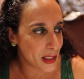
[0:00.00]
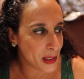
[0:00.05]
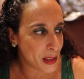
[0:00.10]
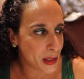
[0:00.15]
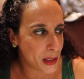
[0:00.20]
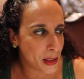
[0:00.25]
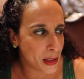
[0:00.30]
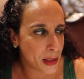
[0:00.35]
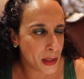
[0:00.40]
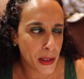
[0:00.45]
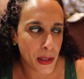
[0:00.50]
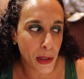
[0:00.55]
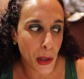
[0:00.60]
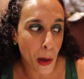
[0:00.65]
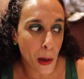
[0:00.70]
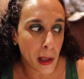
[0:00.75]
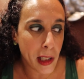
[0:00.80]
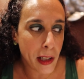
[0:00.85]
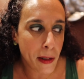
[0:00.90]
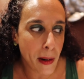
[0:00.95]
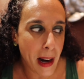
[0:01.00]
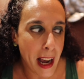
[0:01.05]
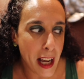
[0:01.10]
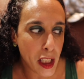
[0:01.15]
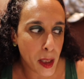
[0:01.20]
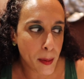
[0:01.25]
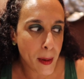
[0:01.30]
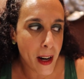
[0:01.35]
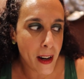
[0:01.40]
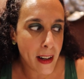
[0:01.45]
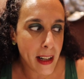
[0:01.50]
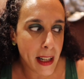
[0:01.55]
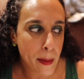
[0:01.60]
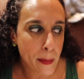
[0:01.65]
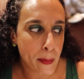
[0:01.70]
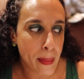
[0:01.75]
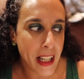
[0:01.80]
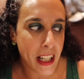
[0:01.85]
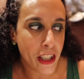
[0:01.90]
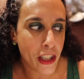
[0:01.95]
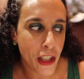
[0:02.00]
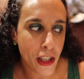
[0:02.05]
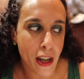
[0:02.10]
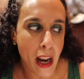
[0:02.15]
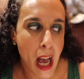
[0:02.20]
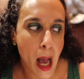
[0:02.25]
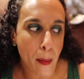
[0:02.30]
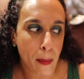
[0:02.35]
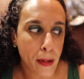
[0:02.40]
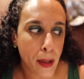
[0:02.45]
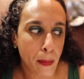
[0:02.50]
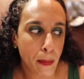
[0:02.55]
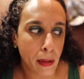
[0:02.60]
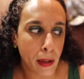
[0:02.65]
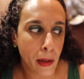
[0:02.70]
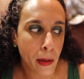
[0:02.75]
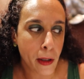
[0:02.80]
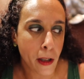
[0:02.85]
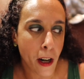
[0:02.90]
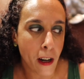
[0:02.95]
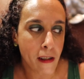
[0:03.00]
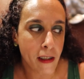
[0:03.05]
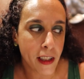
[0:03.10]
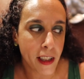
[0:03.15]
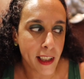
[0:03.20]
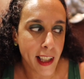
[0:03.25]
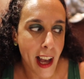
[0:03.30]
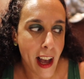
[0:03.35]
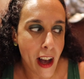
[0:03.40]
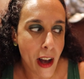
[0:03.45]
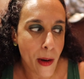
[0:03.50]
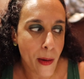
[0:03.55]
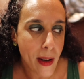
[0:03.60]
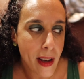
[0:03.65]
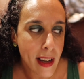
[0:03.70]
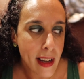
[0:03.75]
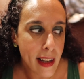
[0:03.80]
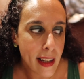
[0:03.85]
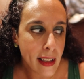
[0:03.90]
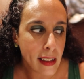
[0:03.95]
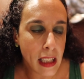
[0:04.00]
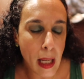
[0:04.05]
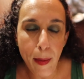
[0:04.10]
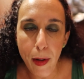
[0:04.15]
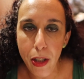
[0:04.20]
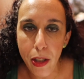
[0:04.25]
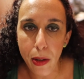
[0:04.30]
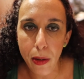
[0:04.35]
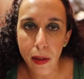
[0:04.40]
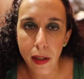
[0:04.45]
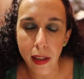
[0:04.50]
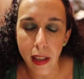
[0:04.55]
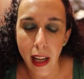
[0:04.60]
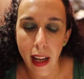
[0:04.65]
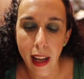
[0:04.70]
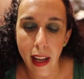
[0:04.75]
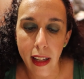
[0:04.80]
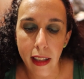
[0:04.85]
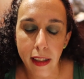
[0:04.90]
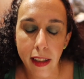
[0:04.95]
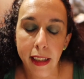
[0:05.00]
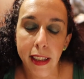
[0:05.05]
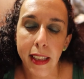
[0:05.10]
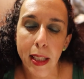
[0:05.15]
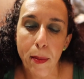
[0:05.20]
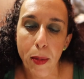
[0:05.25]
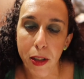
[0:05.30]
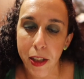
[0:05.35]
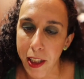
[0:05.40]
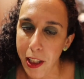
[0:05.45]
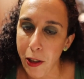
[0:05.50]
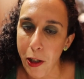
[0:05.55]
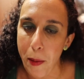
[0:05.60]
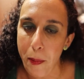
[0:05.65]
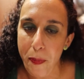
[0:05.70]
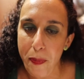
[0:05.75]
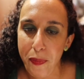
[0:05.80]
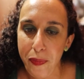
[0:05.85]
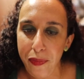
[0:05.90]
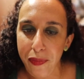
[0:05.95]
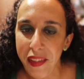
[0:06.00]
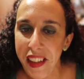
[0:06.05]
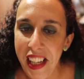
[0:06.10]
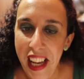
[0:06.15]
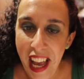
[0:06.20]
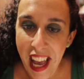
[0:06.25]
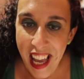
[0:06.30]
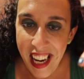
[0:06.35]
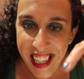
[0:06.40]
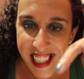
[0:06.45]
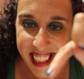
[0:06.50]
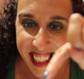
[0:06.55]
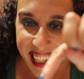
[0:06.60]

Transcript: Stoli Raspberry, Peach Schnapps, Blue Curacao, lemon juice, and simple syrup. And